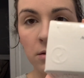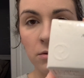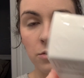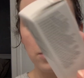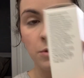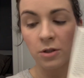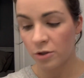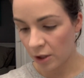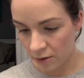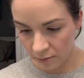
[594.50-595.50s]
Actually, I'm going to show
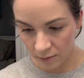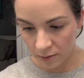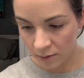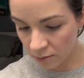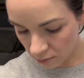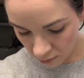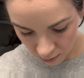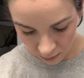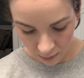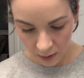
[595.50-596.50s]
you.
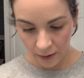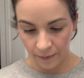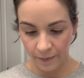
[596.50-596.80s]
Here.